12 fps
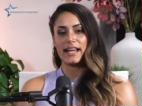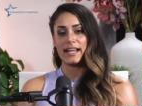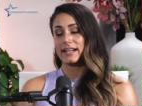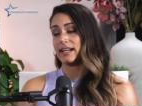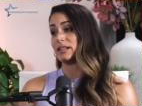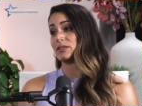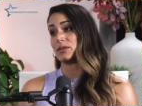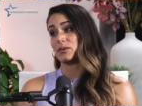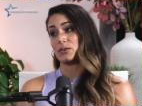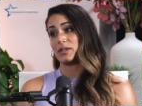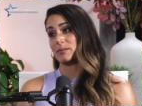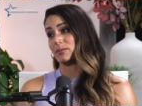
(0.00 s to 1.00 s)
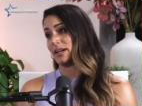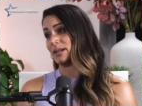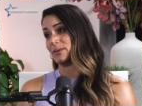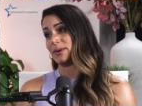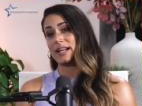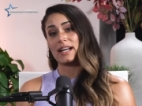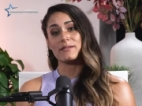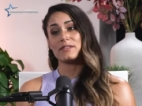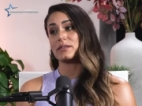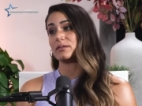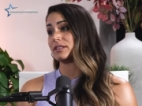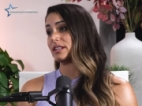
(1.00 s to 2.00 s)
And I told him right away, I've
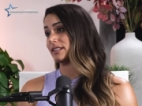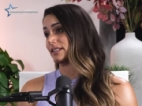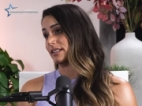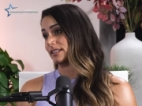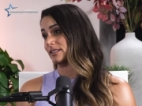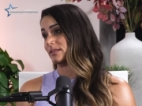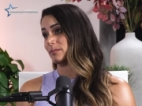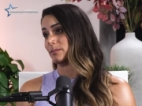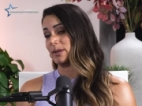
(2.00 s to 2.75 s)
never done this,